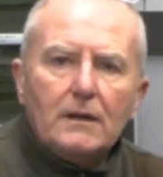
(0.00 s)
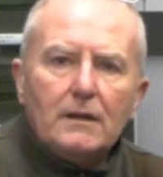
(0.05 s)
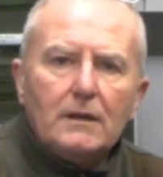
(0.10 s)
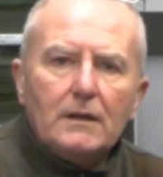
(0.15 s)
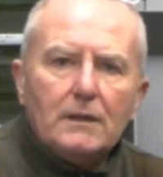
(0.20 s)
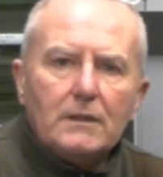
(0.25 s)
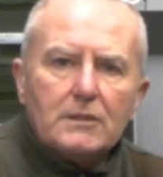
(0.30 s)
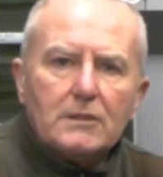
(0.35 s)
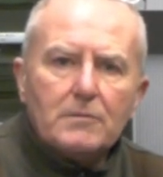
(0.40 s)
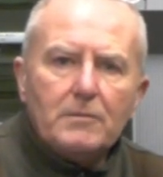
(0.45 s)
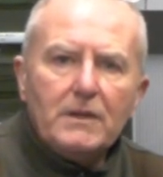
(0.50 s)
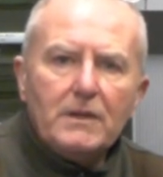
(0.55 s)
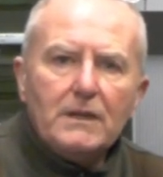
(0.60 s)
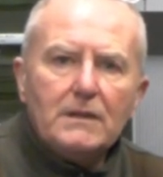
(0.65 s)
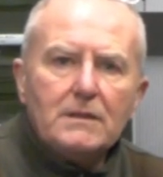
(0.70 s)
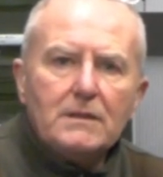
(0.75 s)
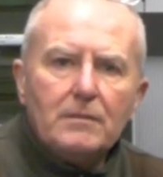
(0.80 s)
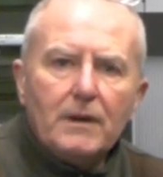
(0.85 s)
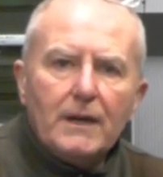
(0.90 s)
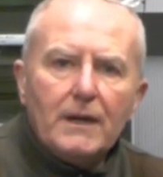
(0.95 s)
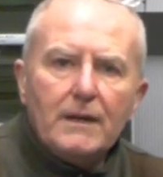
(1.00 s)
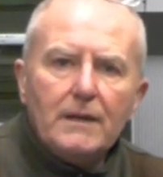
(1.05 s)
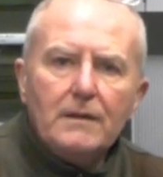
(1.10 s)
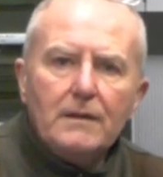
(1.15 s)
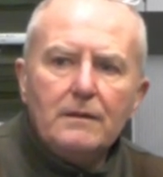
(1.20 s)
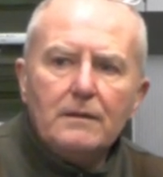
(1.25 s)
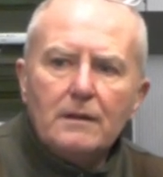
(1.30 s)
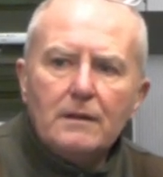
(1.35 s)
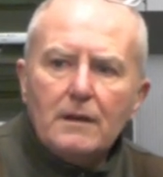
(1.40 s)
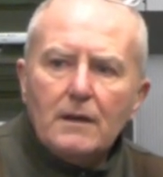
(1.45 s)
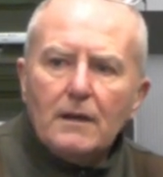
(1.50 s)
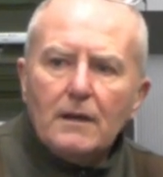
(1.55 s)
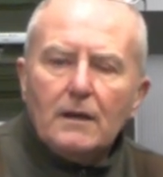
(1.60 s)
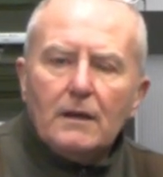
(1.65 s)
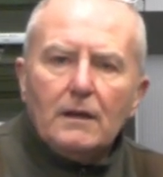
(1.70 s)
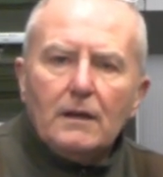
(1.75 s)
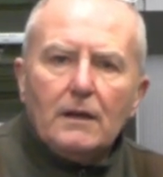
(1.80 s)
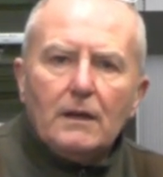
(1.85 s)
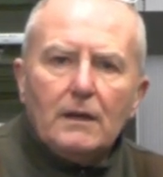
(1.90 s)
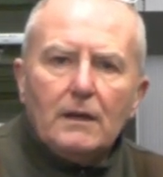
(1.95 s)
Uh, it's a Metre Maid.
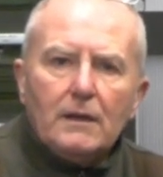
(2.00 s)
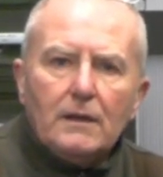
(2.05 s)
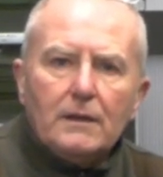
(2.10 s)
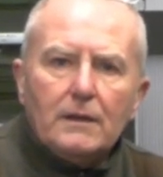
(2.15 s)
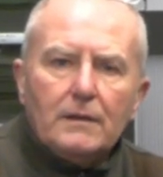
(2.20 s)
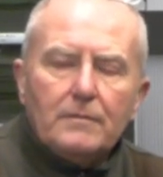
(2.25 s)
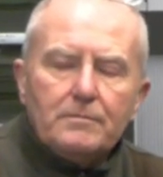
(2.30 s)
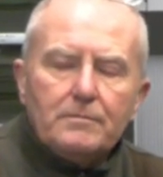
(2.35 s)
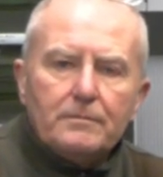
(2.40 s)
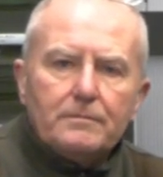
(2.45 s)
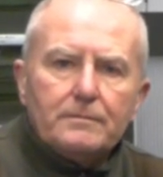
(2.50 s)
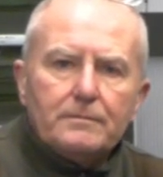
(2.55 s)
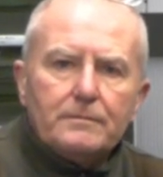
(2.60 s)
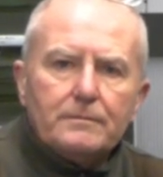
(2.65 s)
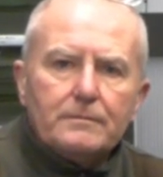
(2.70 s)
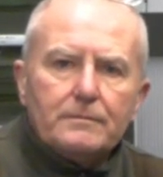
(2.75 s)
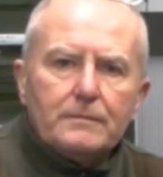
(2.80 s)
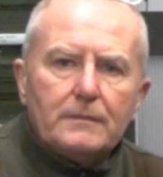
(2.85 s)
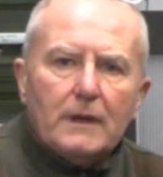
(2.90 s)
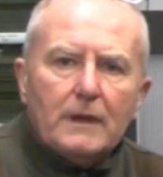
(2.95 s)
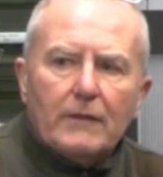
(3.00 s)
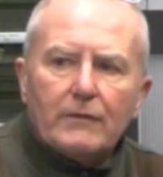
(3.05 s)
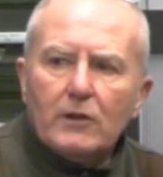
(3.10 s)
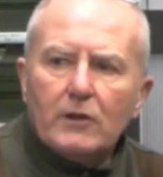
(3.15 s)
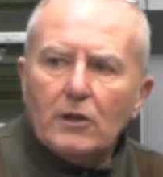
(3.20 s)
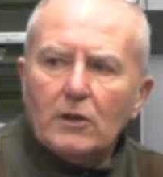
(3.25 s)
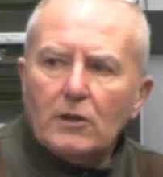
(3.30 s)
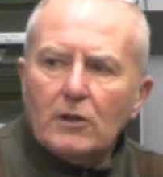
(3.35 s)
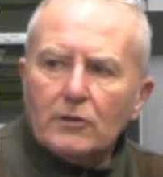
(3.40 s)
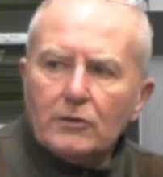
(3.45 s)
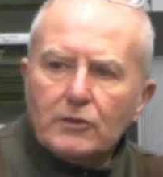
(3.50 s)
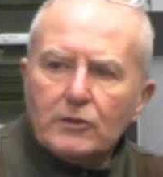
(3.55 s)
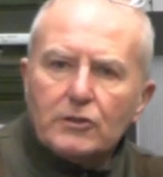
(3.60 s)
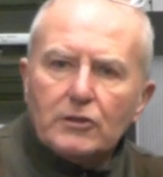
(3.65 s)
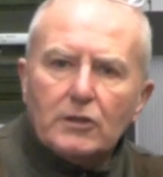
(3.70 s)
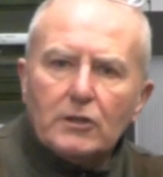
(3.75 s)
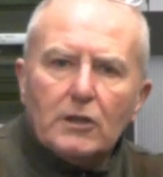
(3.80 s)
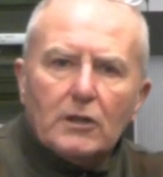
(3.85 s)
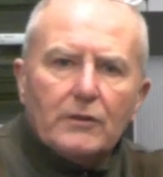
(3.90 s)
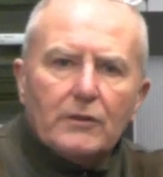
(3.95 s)
um, I've got all the
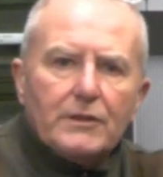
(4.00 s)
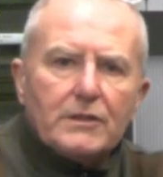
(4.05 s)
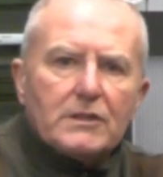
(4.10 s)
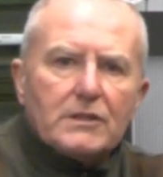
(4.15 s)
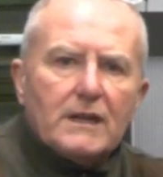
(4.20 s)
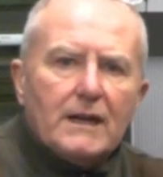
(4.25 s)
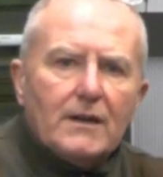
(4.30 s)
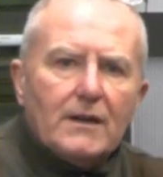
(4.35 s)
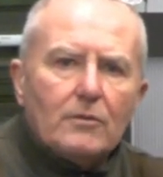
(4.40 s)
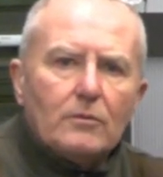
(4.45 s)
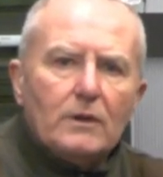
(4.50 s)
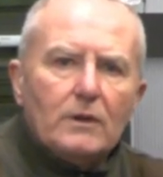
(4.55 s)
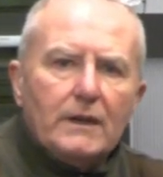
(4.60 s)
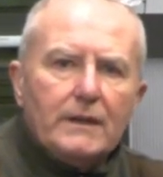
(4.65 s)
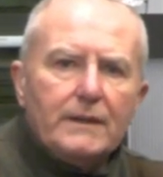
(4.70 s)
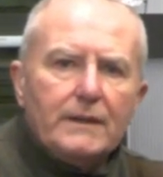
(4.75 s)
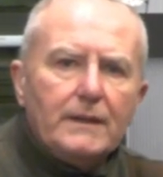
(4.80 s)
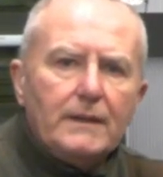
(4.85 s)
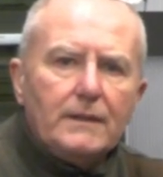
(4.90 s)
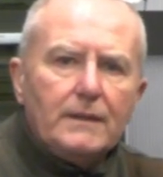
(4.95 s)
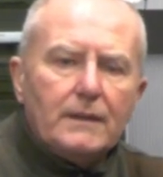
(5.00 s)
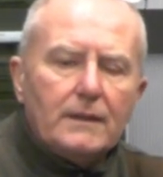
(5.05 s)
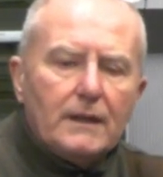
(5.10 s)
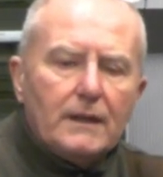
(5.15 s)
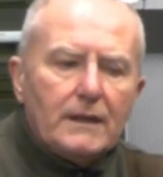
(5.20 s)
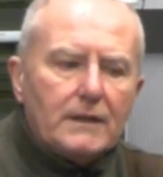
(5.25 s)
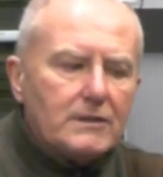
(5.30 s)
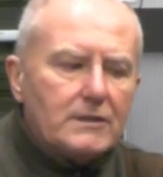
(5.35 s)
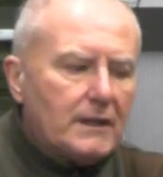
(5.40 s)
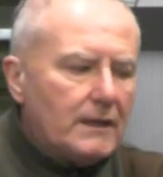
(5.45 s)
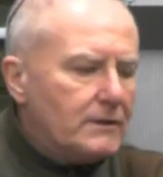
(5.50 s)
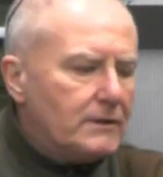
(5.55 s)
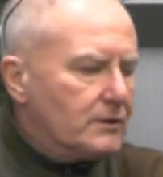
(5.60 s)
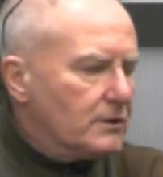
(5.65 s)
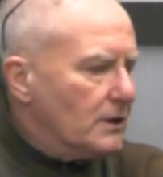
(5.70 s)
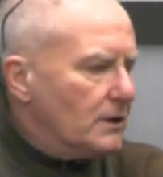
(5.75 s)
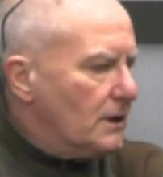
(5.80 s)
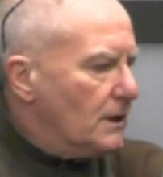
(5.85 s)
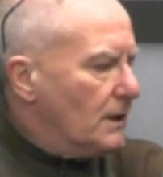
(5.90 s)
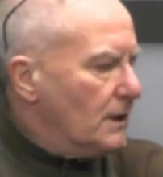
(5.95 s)
drawings out ready, et
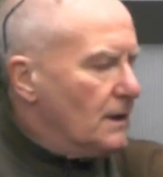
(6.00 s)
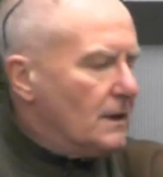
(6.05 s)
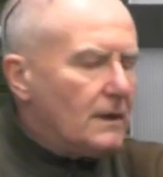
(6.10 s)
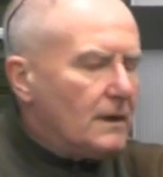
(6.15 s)
cetera.